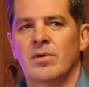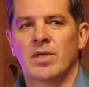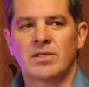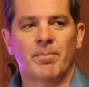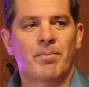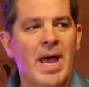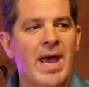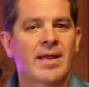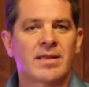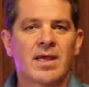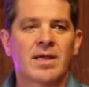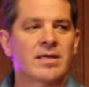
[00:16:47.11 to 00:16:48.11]
That's a
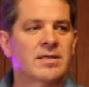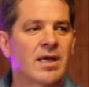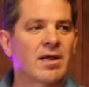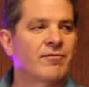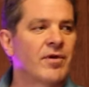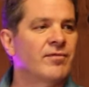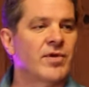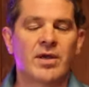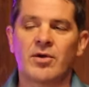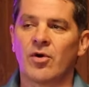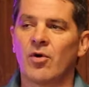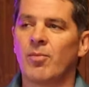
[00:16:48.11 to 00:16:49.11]
bad thing to tell a 15
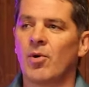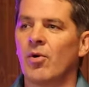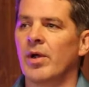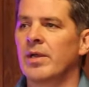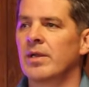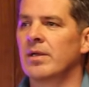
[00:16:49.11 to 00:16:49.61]
year old boy.